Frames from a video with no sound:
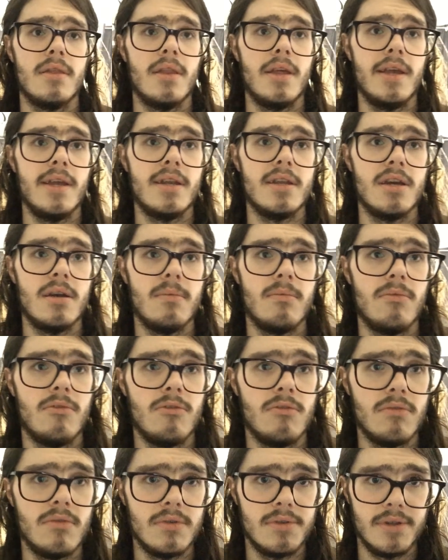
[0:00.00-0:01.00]
They end up
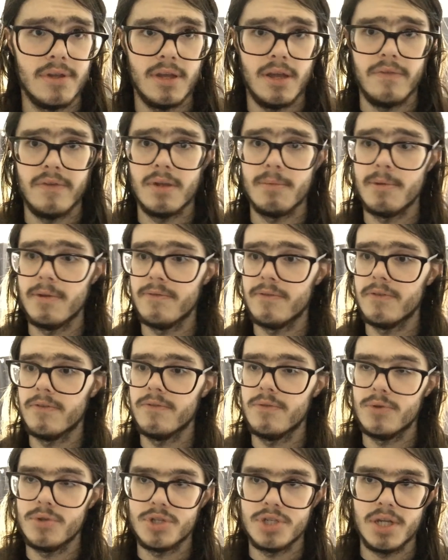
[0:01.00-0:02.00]
having a bit of a
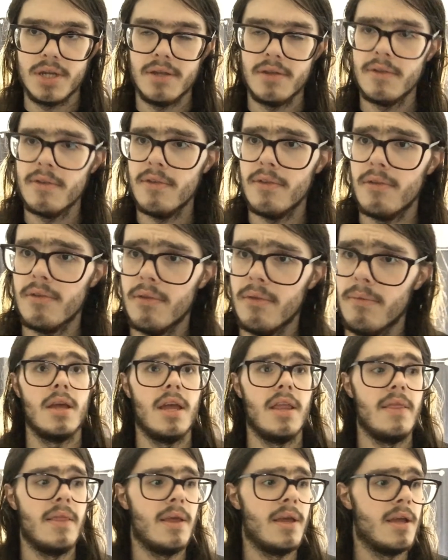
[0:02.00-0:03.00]
foot chase,
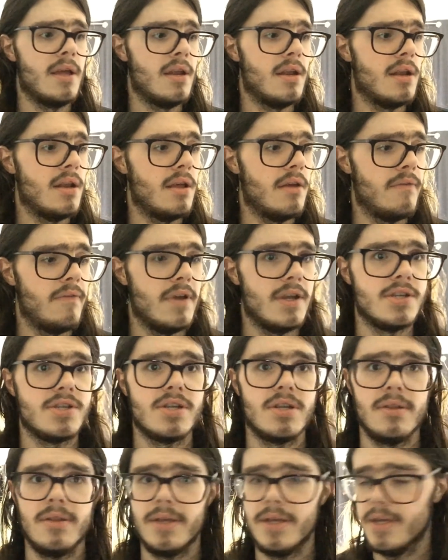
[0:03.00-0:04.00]
and then
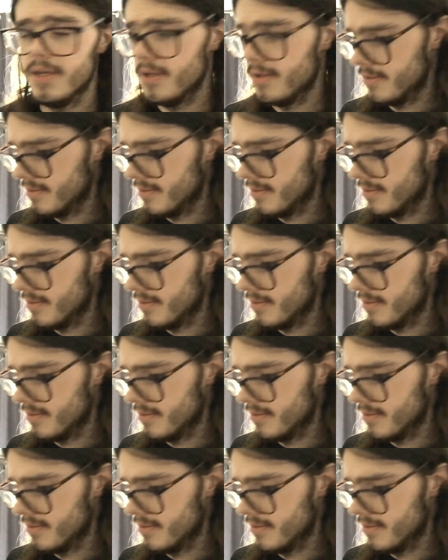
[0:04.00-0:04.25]
eventually